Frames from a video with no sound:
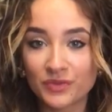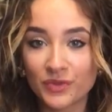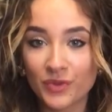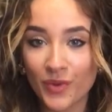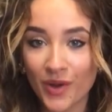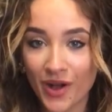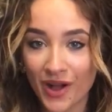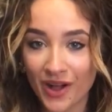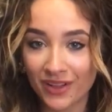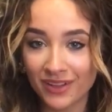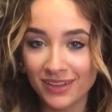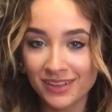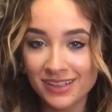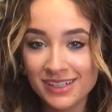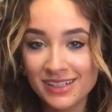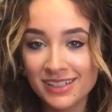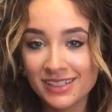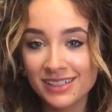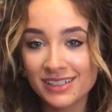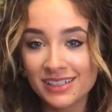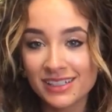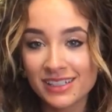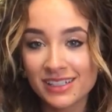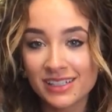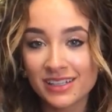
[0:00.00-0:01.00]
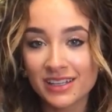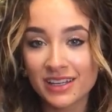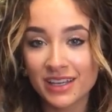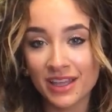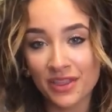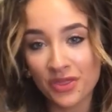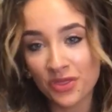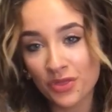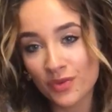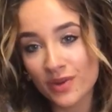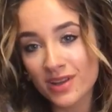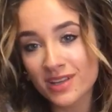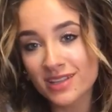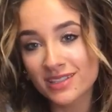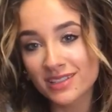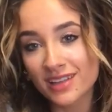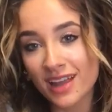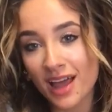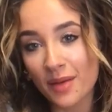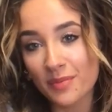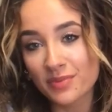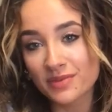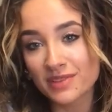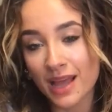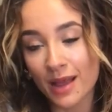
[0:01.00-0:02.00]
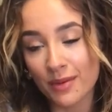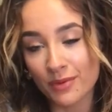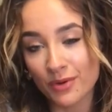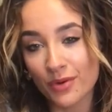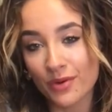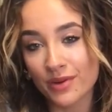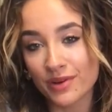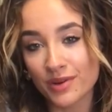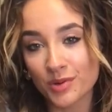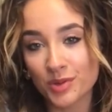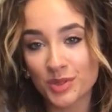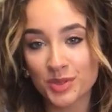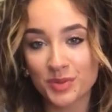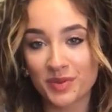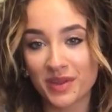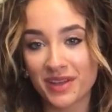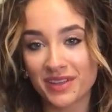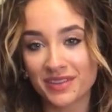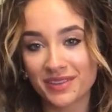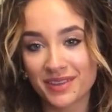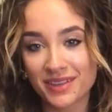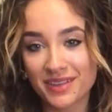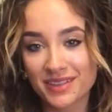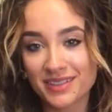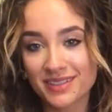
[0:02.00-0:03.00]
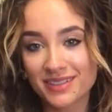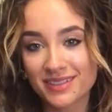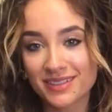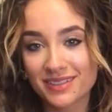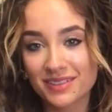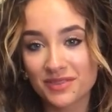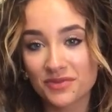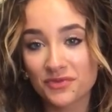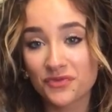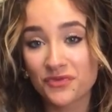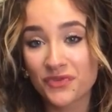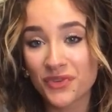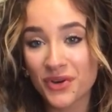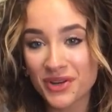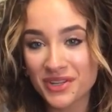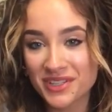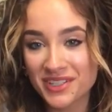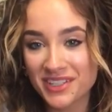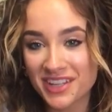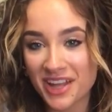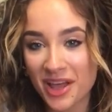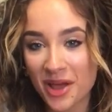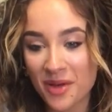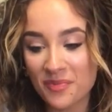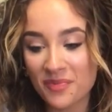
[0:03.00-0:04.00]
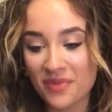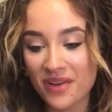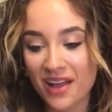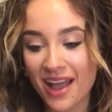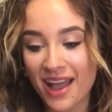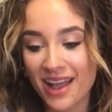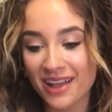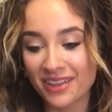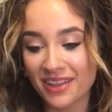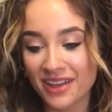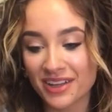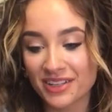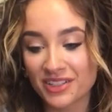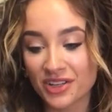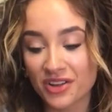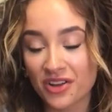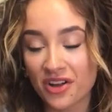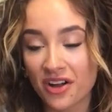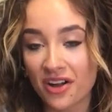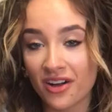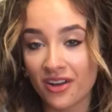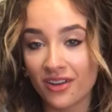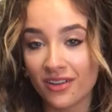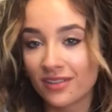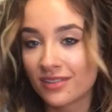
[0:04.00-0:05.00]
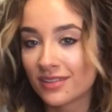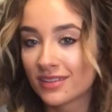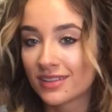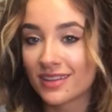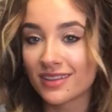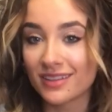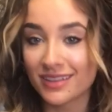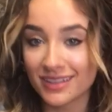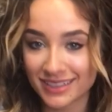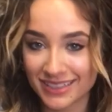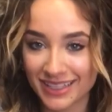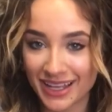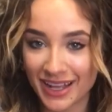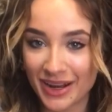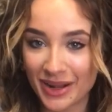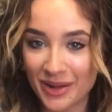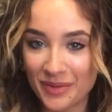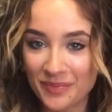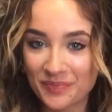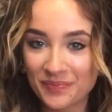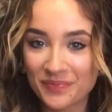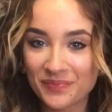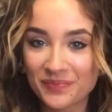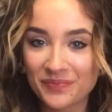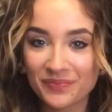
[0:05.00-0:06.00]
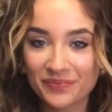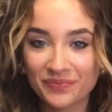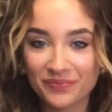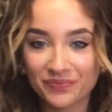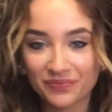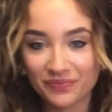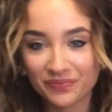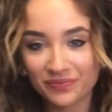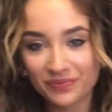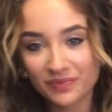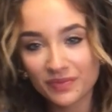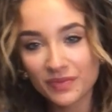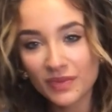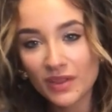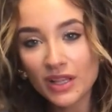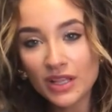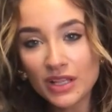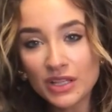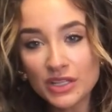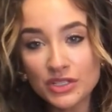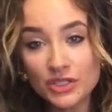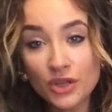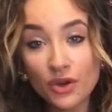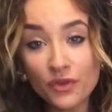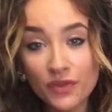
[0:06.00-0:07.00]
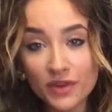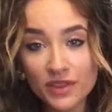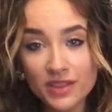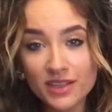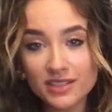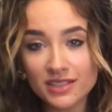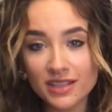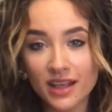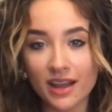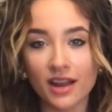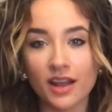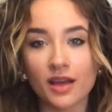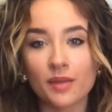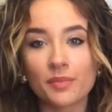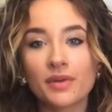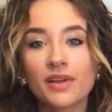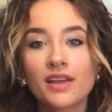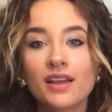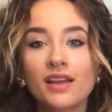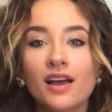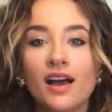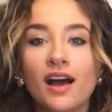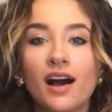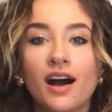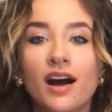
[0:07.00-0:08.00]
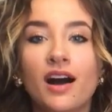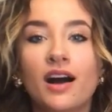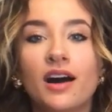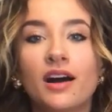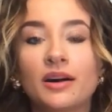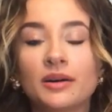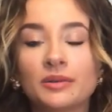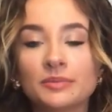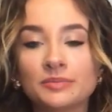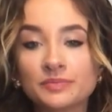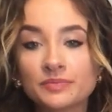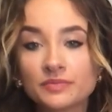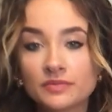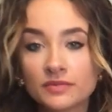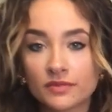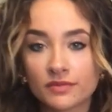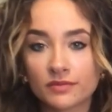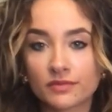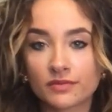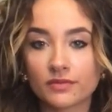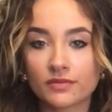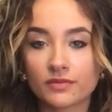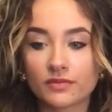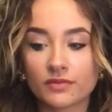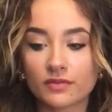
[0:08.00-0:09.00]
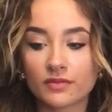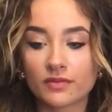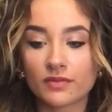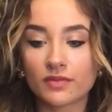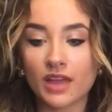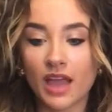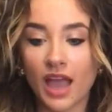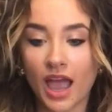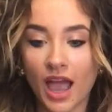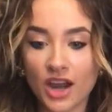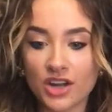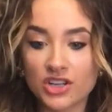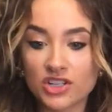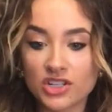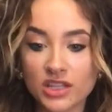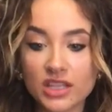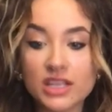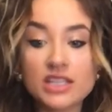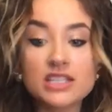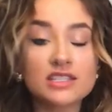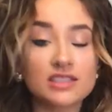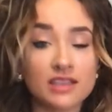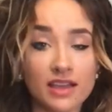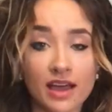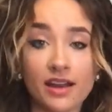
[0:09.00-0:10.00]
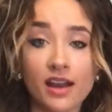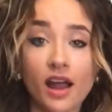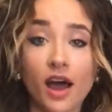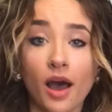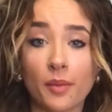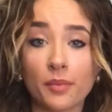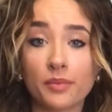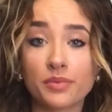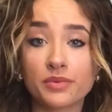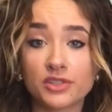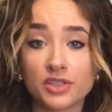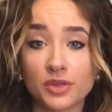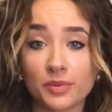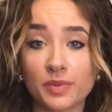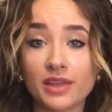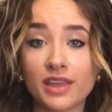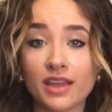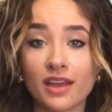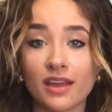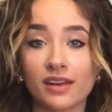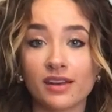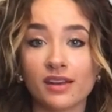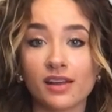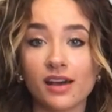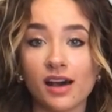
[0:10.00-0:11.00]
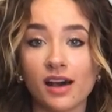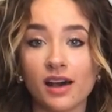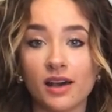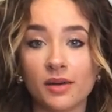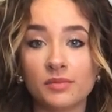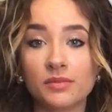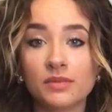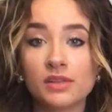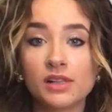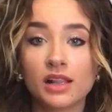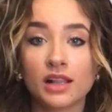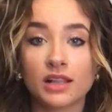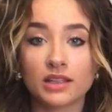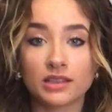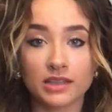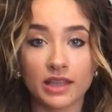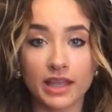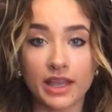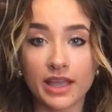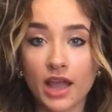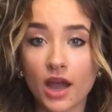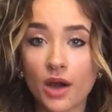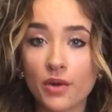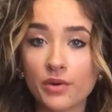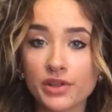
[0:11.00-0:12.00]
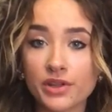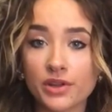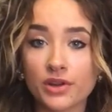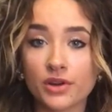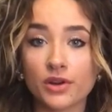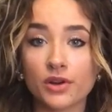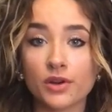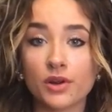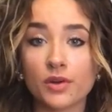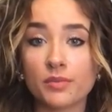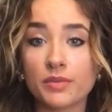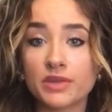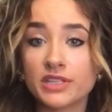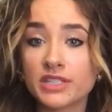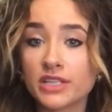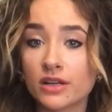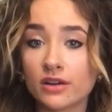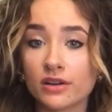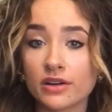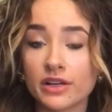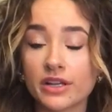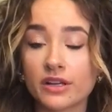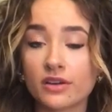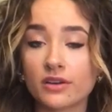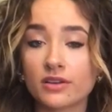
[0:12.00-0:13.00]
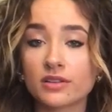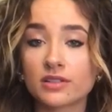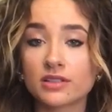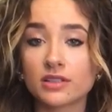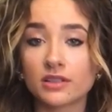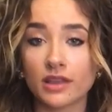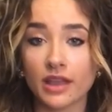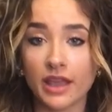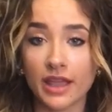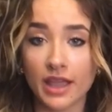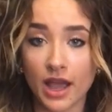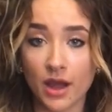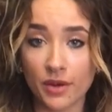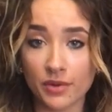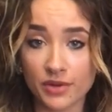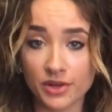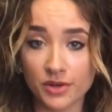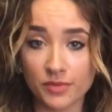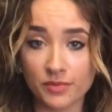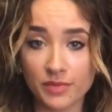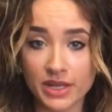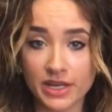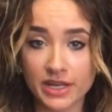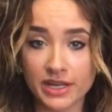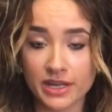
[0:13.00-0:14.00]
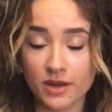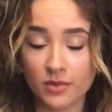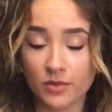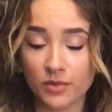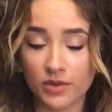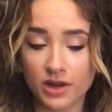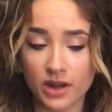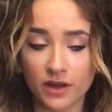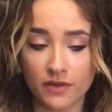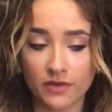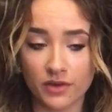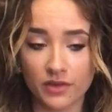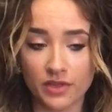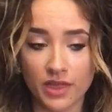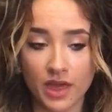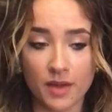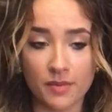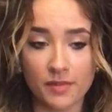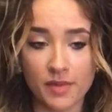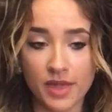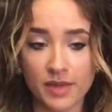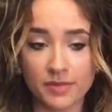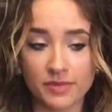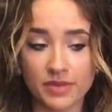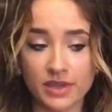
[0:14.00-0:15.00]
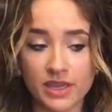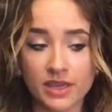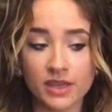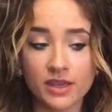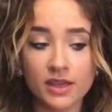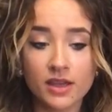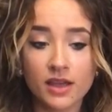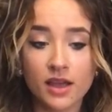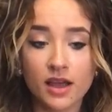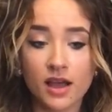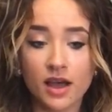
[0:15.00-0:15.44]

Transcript: Well, in 3 steps, I'm going to explain this. First step, I like to call the setup. So, for the setup, um, actually set up to begin. Lay out your materials, lay out your medium, whatever that may be.